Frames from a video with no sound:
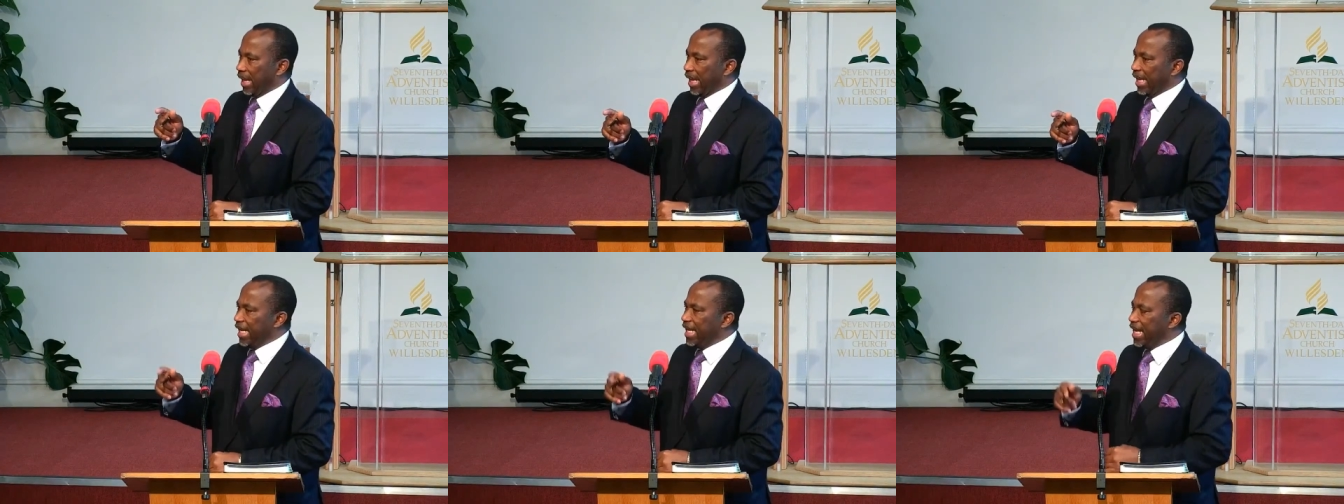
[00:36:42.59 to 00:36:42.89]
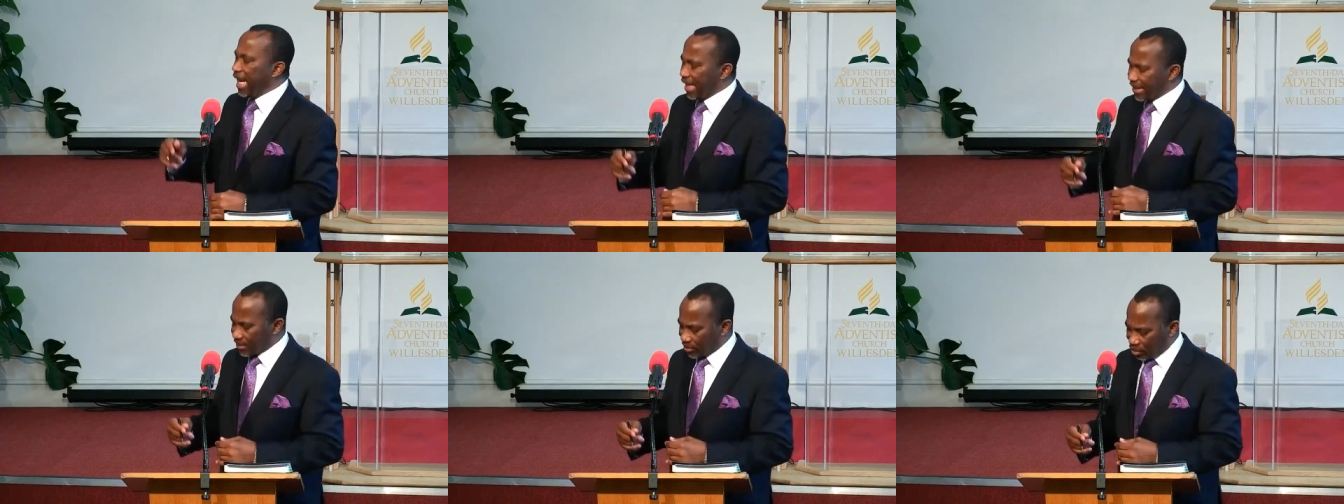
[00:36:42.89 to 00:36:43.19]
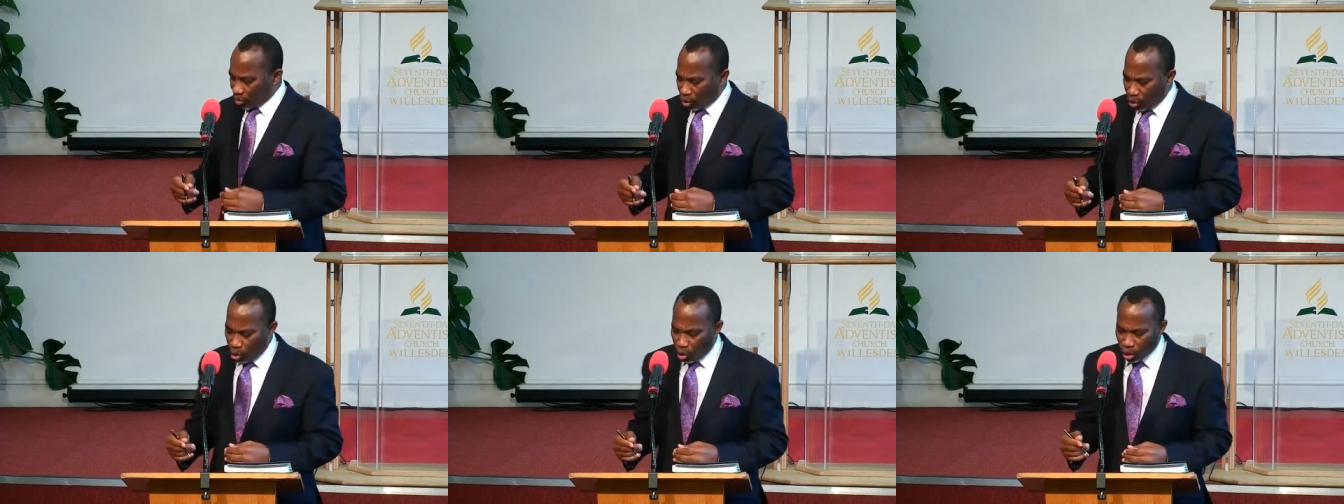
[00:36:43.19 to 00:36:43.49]
He has
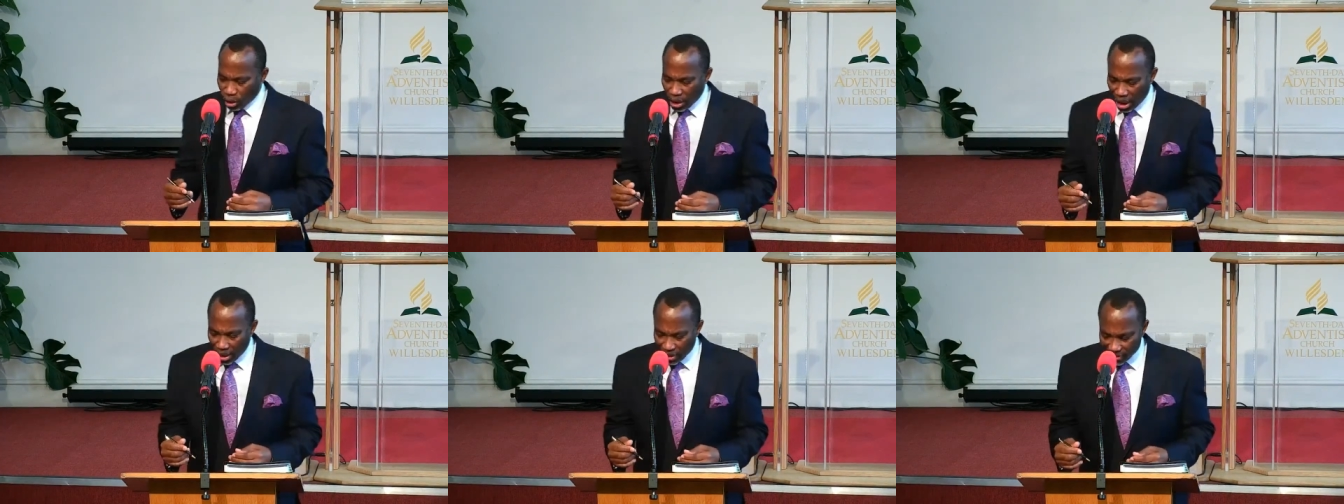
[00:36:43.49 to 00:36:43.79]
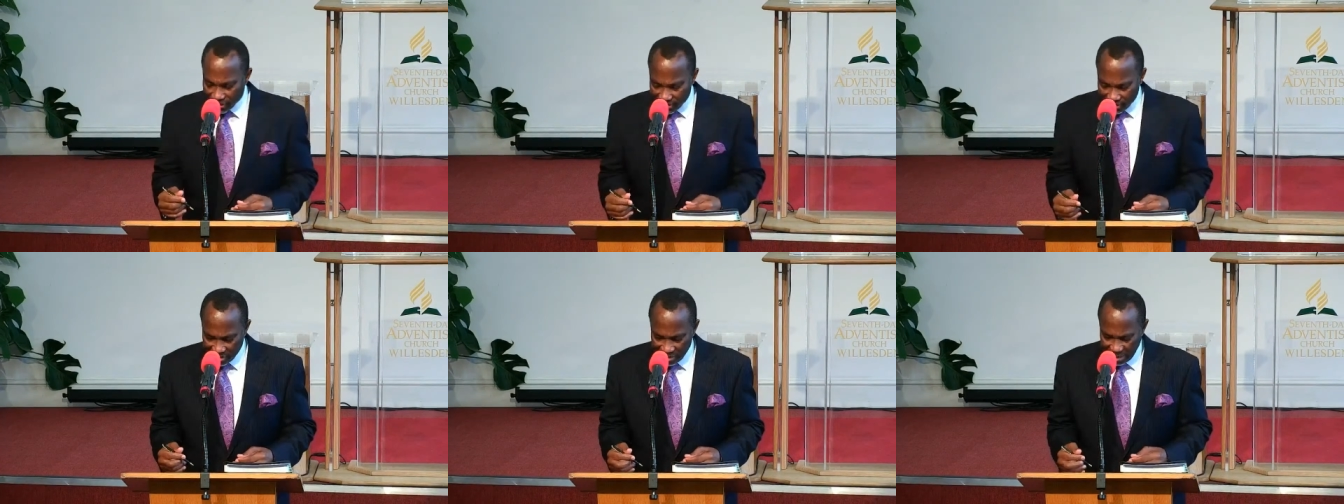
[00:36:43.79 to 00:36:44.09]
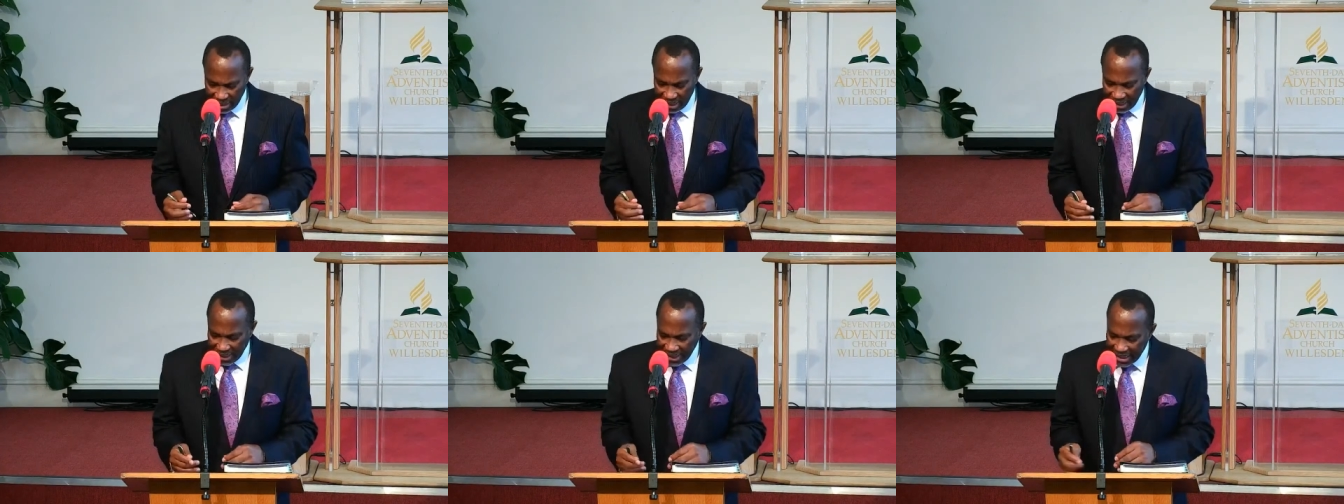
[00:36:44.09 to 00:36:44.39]
called
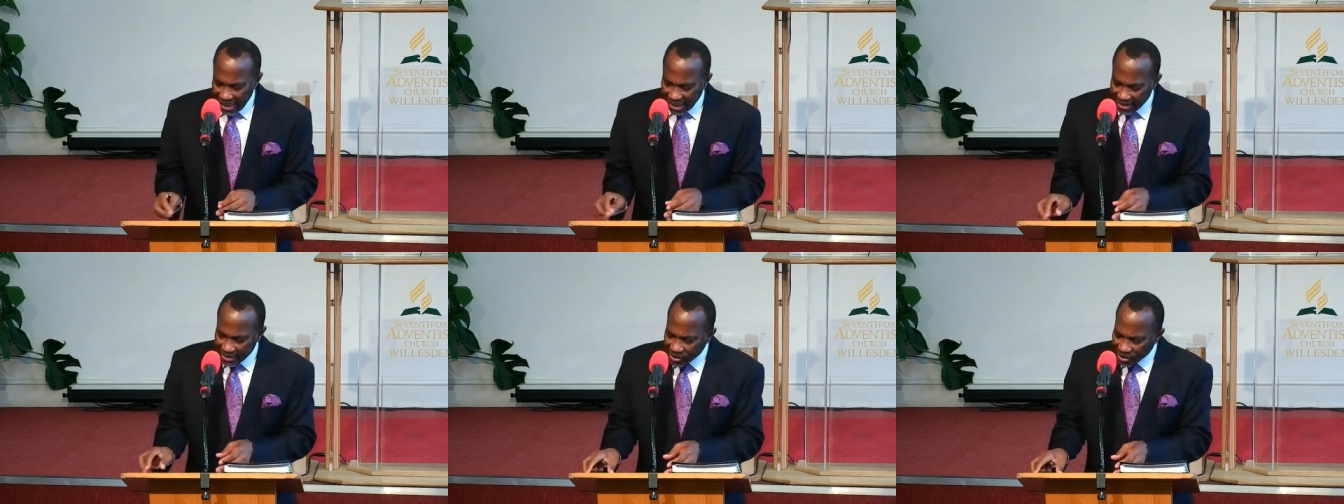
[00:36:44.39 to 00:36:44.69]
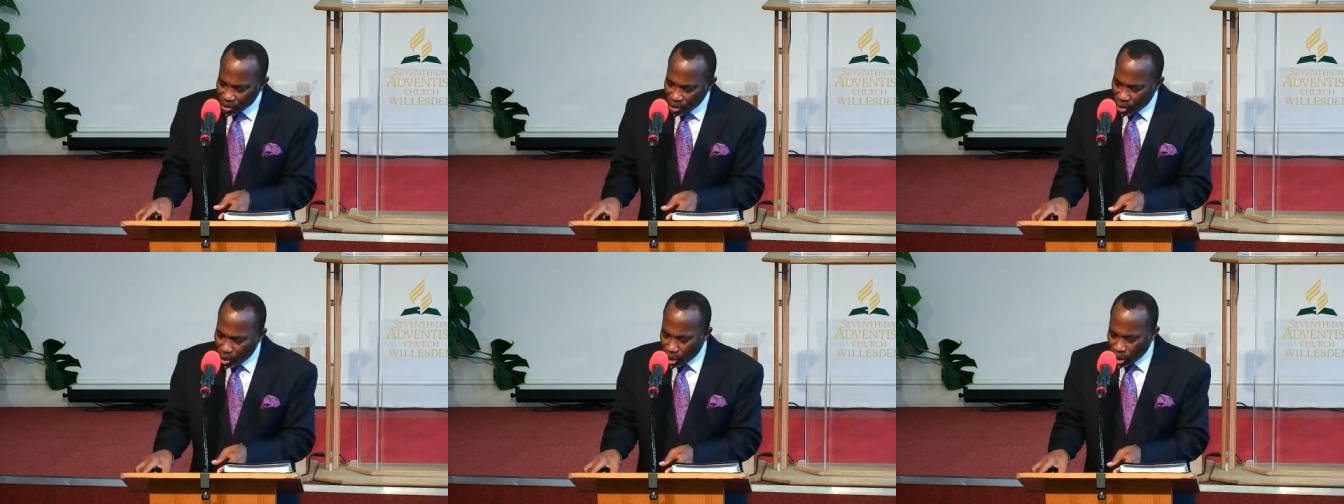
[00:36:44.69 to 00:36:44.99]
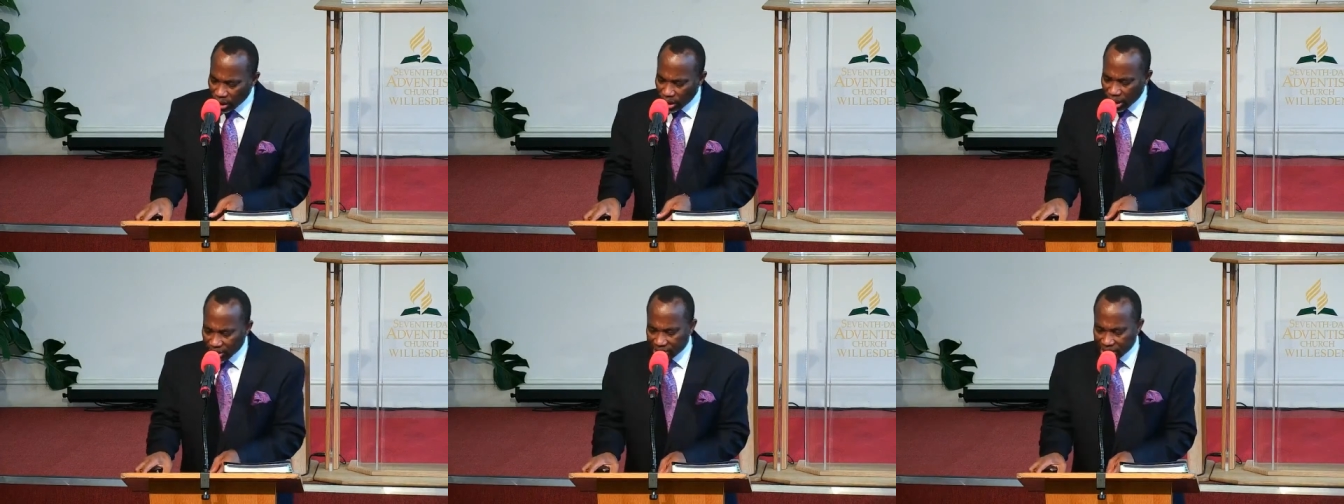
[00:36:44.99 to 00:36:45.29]

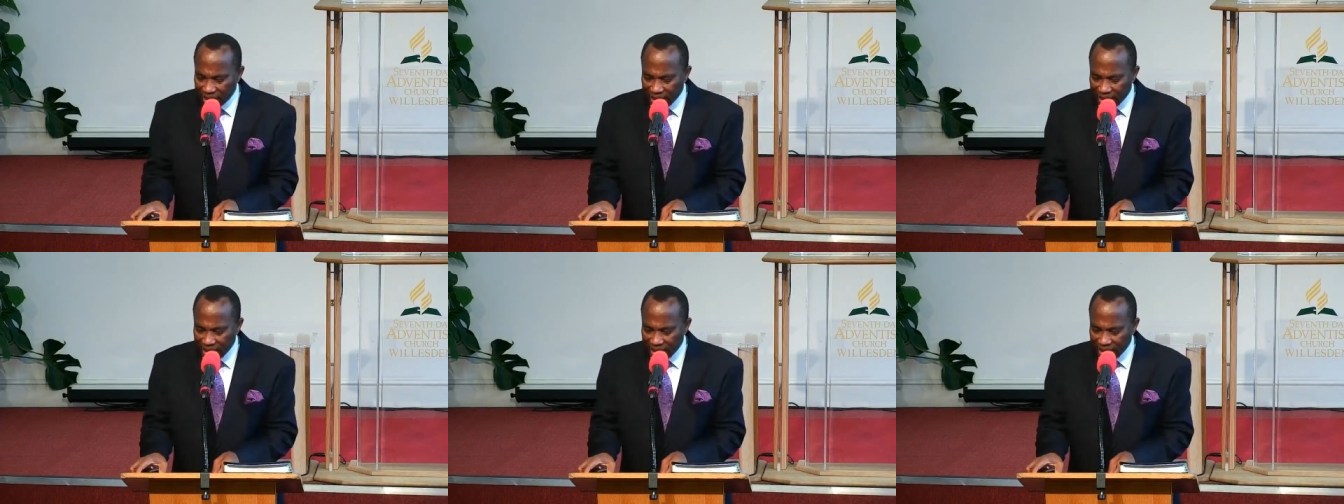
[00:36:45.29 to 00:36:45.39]
us